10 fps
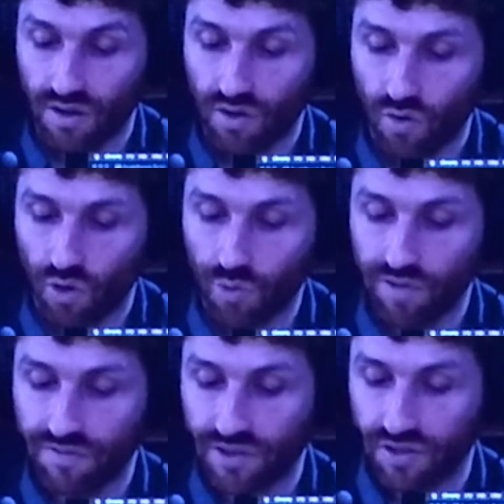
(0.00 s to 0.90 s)
Orwell
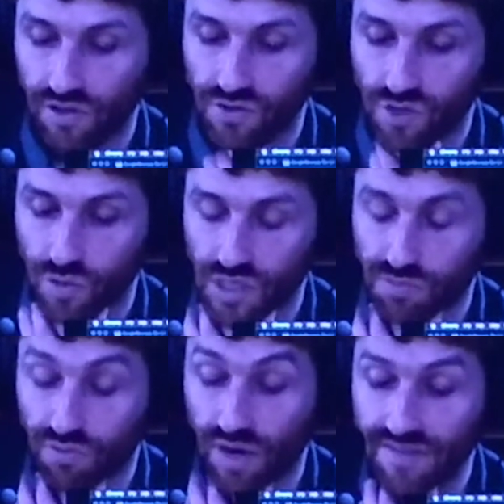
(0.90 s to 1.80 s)
feared those who would
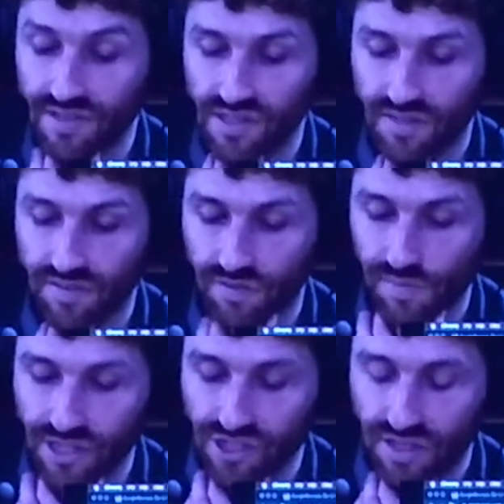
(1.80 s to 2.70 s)
deprive us of
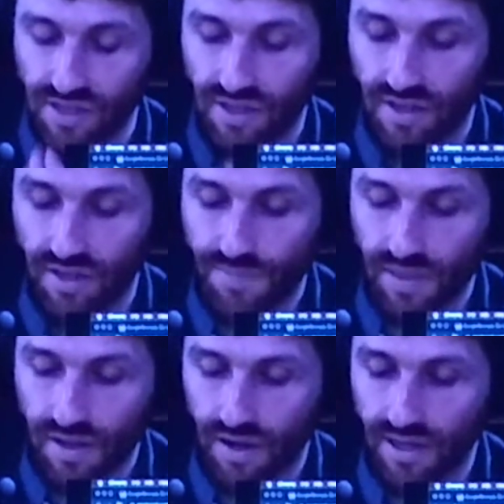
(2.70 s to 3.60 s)
information.
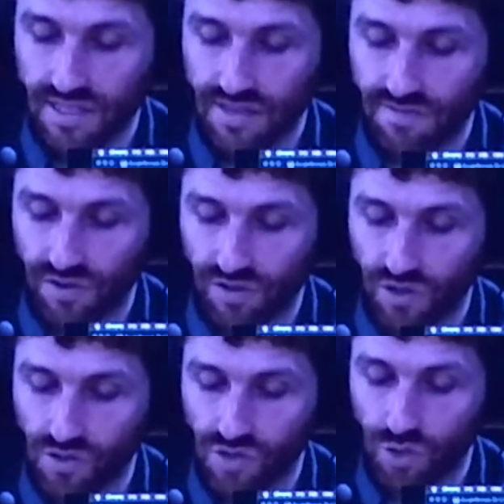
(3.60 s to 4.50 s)
Huxley feared
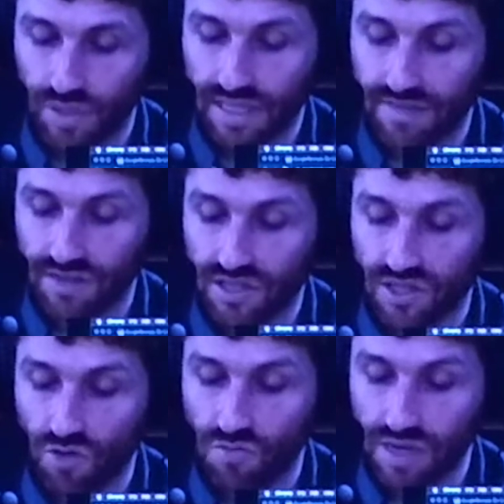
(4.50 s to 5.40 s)
those who would give us
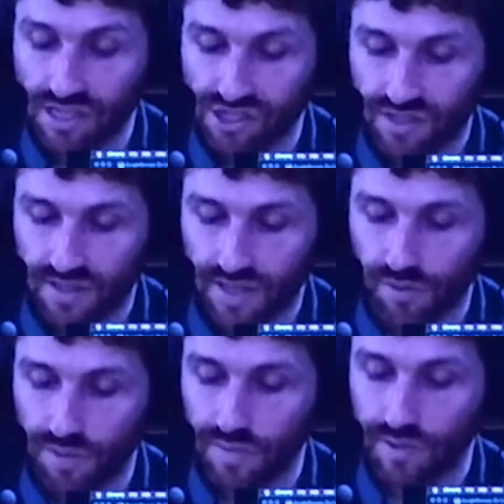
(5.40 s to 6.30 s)
so much that we
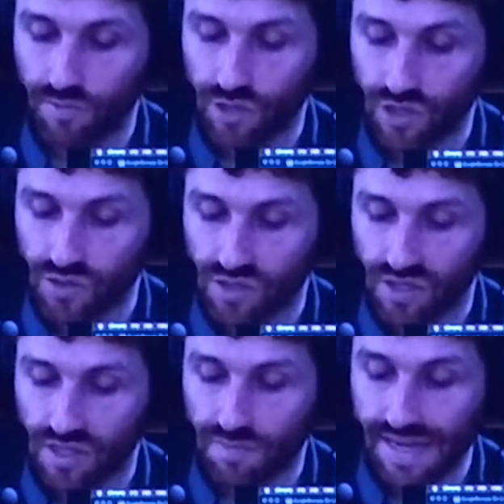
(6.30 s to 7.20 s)
would be reduced
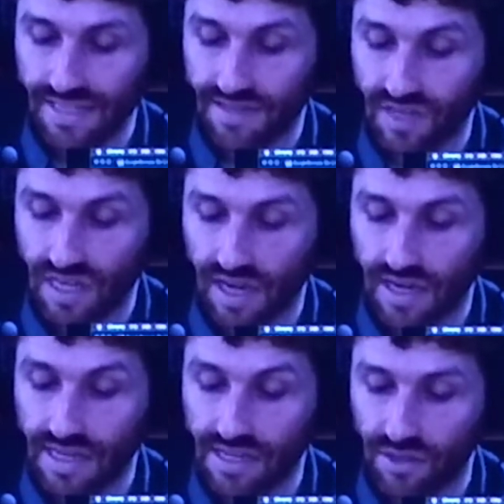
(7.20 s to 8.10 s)
to passivity and
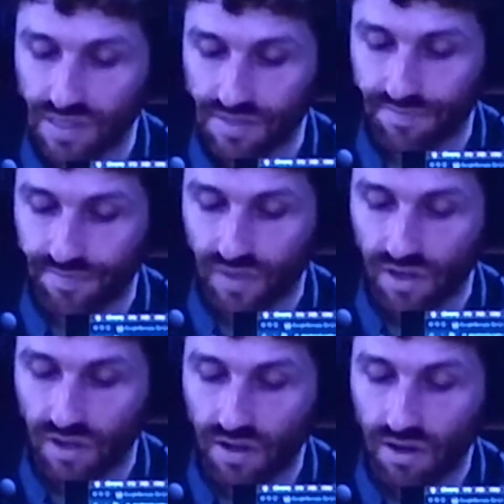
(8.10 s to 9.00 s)
egoism.
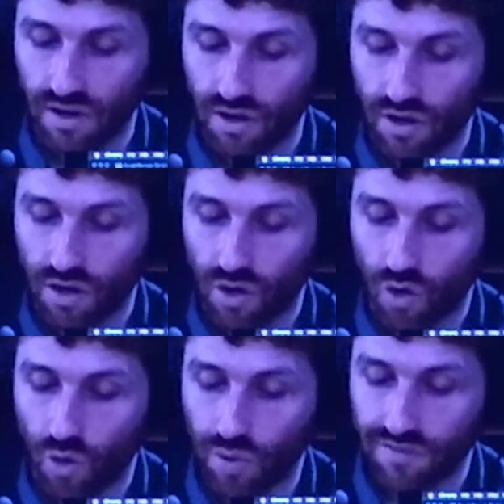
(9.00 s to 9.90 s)

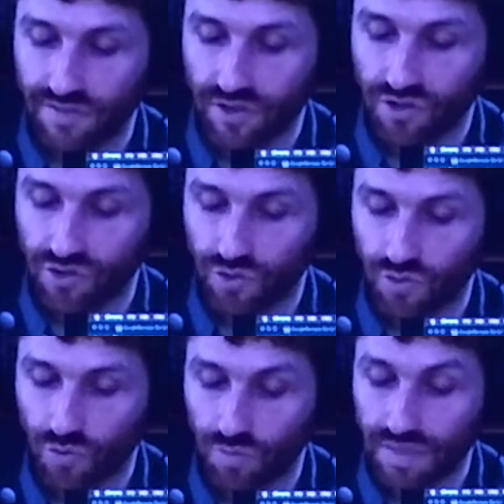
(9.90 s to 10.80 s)
Orwell feared the truth
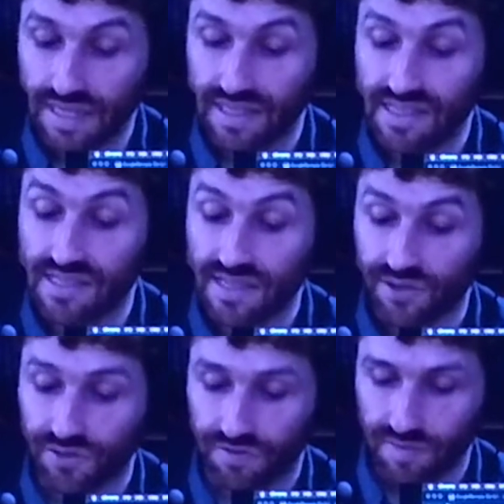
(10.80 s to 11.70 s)
would be
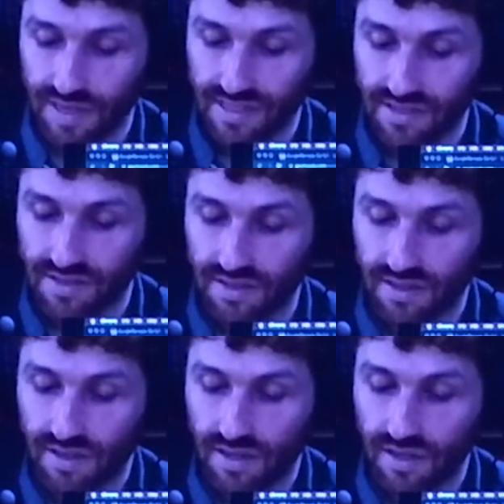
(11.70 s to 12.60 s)
concealed from us.
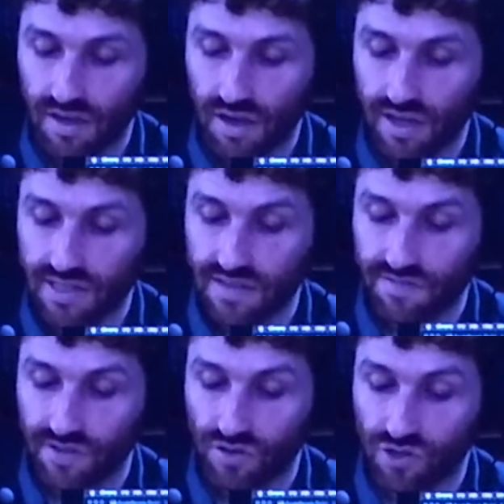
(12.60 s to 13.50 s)
Huxley
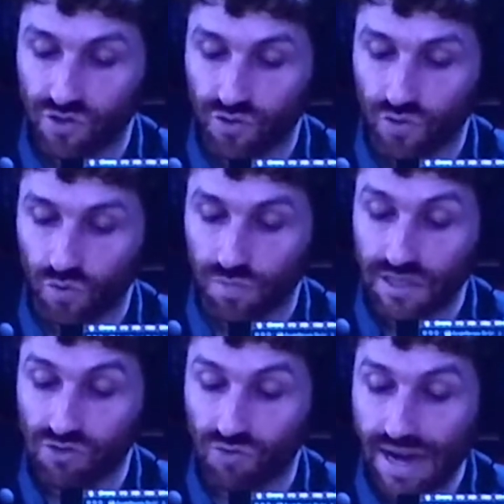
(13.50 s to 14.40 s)
feared the truth would be
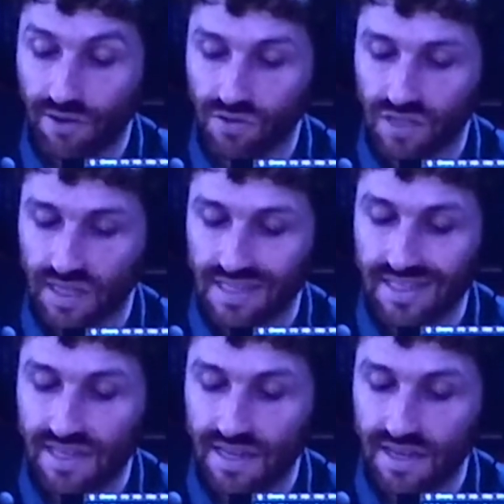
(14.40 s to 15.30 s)
drowned in a
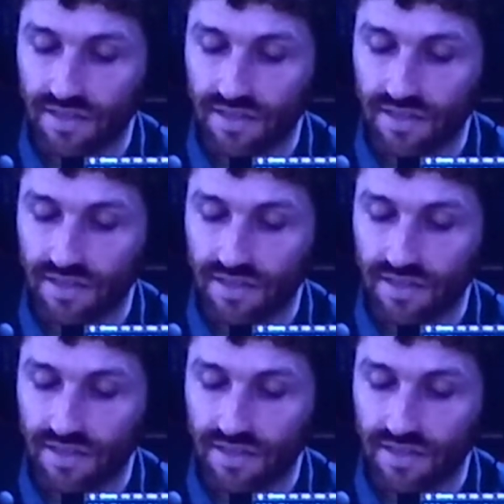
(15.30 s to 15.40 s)
sea of